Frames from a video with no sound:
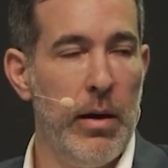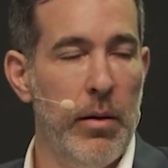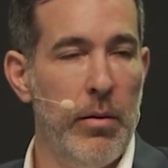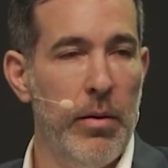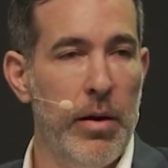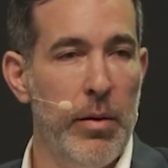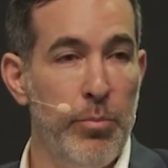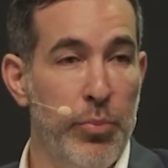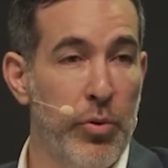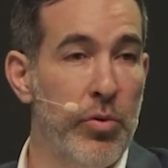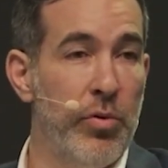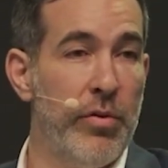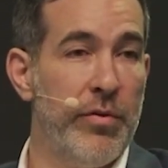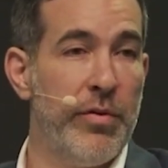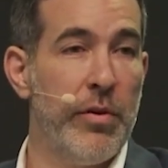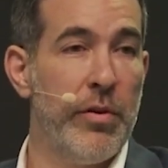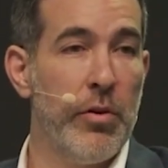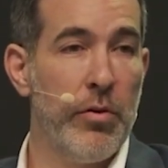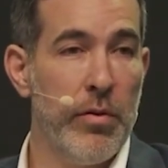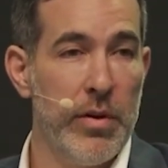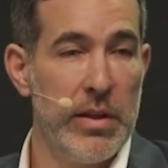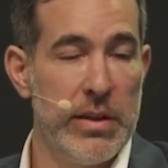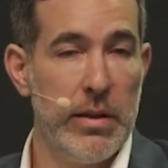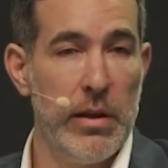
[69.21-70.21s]
improve
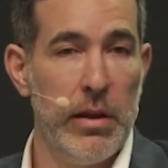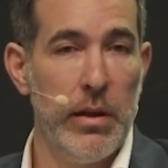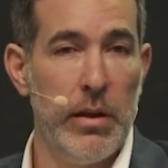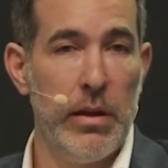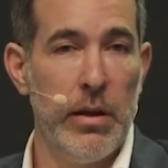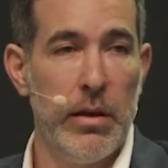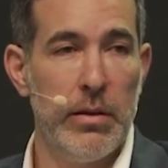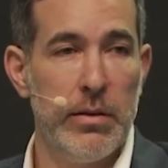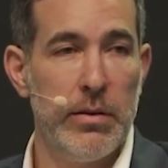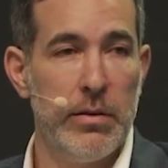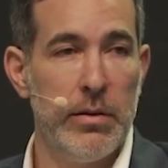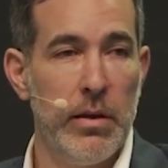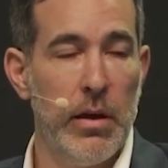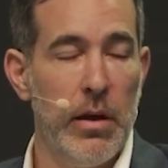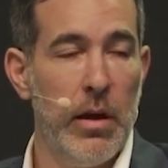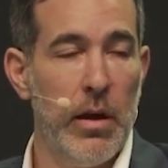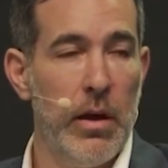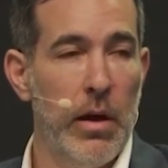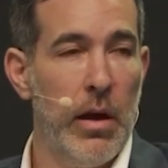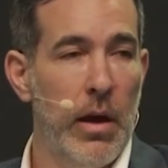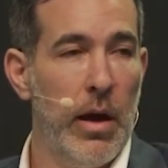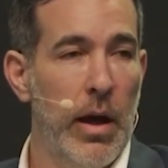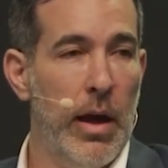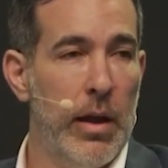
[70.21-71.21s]
your resilience
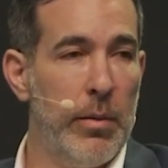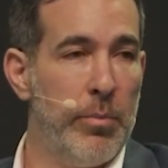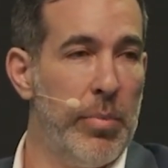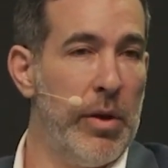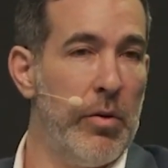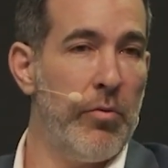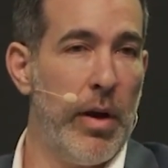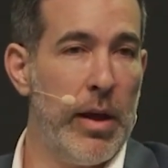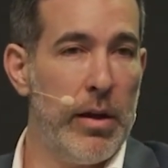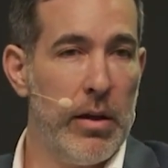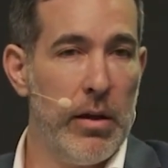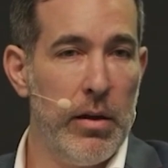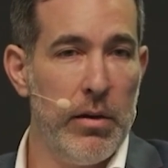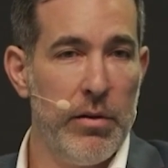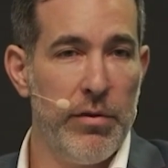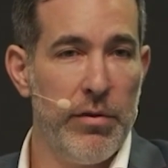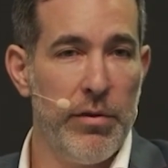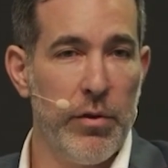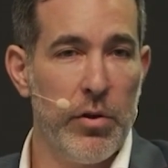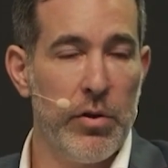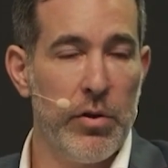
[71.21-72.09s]
and be ready for